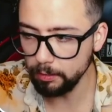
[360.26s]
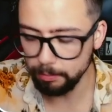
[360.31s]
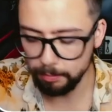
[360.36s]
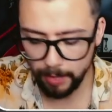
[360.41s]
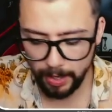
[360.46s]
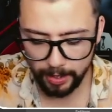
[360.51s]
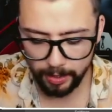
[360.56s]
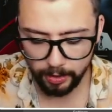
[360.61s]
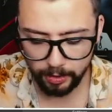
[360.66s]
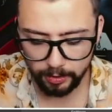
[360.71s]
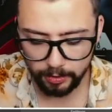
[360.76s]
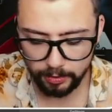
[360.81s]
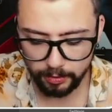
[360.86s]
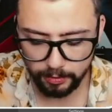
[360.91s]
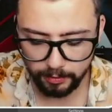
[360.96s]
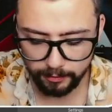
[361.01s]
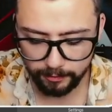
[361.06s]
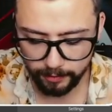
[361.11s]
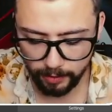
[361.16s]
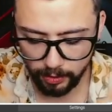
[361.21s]
mic
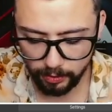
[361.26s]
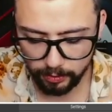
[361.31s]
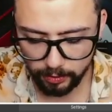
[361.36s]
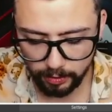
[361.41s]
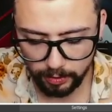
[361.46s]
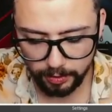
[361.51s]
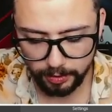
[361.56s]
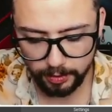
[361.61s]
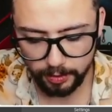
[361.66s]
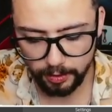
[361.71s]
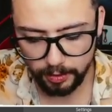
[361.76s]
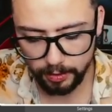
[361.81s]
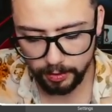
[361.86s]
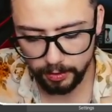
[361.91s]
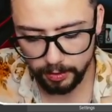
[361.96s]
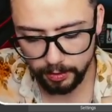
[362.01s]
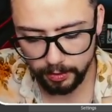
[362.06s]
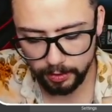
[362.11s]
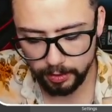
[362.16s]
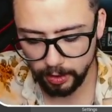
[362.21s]
vol
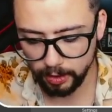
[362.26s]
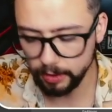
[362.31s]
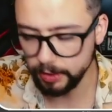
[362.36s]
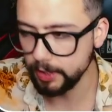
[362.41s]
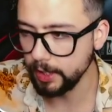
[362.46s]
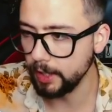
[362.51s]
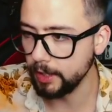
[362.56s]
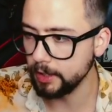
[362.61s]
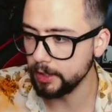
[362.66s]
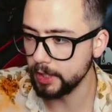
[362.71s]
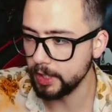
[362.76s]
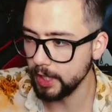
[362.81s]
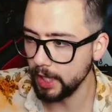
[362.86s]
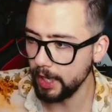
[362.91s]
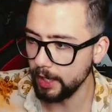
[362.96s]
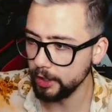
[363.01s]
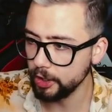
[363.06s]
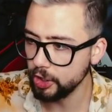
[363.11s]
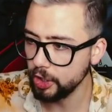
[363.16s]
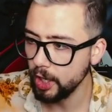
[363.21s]
dollar sign
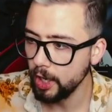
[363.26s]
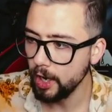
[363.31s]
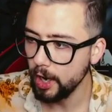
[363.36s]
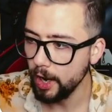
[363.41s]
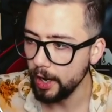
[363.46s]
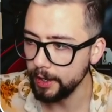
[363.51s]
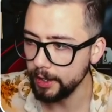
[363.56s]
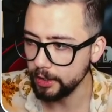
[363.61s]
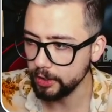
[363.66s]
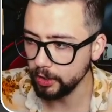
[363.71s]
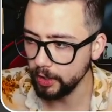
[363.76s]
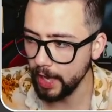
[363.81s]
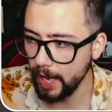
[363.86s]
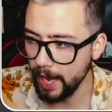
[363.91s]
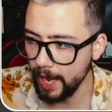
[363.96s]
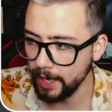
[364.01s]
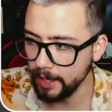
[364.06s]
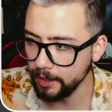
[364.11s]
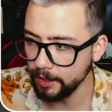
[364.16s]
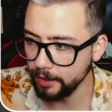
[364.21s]
slash, and it's going to
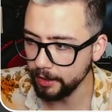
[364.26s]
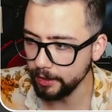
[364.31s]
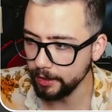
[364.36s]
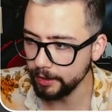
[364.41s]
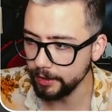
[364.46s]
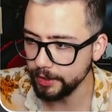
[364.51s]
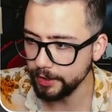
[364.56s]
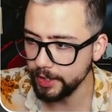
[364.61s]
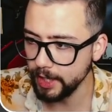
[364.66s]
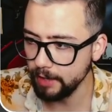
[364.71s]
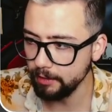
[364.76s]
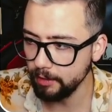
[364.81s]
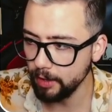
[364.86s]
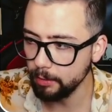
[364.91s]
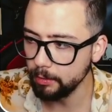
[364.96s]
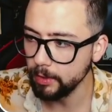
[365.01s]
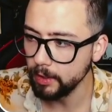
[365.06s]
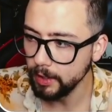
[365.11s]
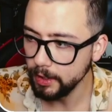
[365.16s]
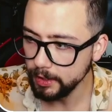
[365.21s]
end at
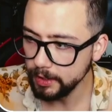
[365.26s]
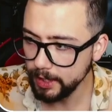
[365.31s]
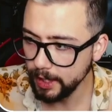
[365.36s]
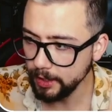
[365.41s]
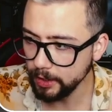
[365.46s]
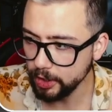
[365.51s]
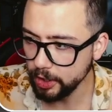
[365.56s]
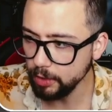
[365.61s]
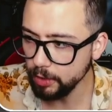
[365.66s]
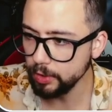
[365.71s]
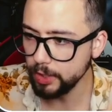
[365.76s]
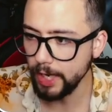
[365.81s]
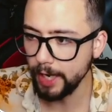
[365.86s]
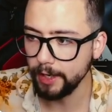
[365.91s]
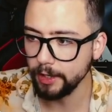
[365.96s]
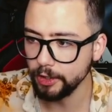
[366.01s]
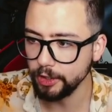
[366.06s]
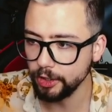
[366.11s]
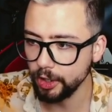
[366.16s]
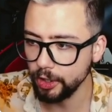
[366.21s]
zero. Take 2
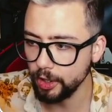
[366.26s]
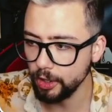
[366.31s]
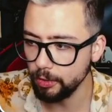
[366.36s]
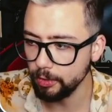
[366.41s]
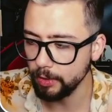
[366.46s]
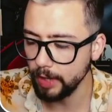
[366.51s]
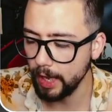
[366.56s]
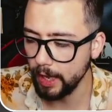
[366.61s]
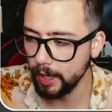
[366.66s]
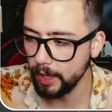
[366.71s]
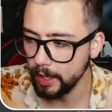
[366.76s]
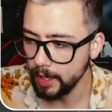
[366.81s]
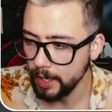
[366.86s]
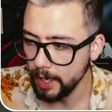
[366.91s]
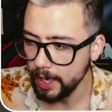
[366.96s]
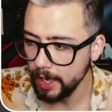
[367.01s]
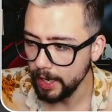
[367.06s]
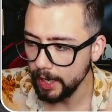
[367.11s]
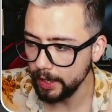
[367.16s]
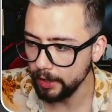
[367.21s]
seconds to do that.
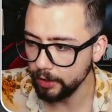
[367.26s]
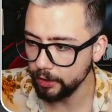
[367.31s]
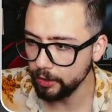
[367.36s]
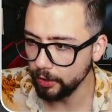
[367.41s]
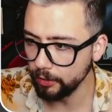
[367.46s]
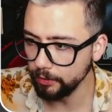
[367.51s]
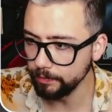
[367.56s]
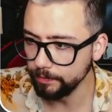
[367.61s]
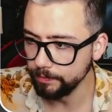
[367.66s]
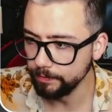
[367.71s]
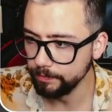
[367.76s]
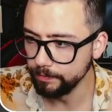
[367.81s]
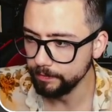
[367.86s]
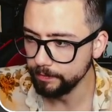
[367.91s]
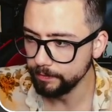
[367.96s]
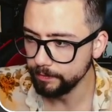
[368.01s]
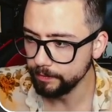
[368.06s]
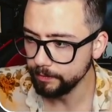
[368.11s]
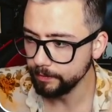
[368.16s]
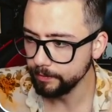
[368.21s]
Hit done.
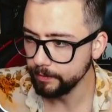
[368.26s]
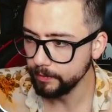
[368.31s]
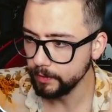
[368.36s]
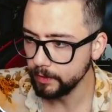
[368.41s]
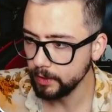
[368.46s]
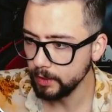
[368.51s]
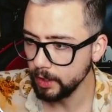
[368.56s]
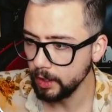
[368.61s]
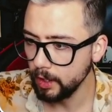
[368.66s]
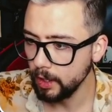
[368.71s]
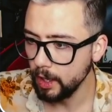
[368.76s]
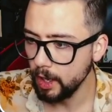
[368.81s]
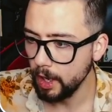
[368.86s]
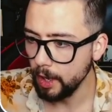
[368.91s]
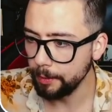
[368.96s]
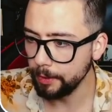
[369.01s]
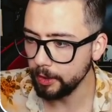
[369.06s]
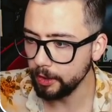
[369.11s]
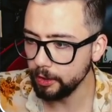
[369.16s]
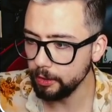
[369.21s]

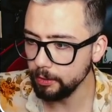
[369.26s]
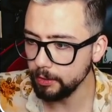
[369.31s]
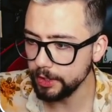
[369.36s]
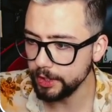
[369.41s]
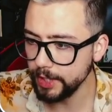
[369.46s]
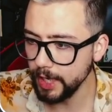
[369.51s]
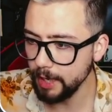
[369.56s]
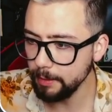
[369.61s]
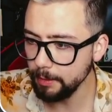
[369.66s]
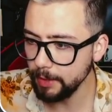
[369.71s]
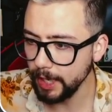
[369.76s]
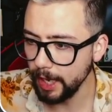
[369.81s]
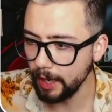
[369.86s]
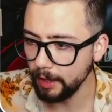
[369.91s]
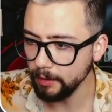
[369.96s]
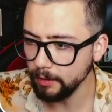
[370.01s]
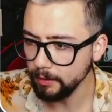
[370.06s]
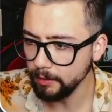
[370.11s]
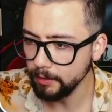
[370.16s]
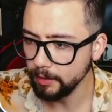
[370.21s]
We're going to do the same
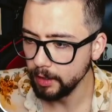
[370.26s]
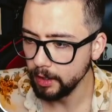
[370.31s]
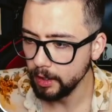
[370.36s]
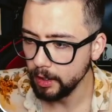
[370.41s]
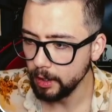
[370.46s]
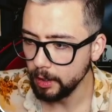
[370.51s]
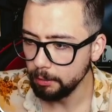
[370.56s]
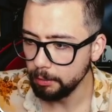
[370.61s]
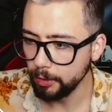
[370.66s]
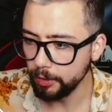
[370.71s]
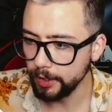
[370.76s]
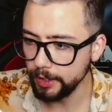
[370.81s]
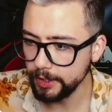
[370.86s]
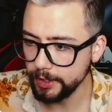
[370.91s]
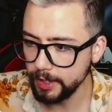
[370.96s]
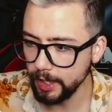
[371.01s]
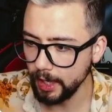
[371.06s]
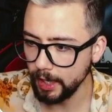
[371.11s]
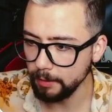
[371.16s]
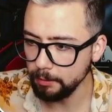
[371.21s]
again, but this
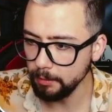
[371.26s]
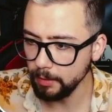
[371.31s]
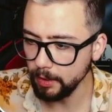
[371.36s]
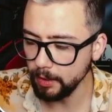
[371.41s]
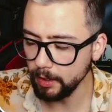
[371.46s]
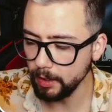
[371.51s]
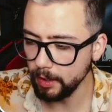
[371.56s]
time,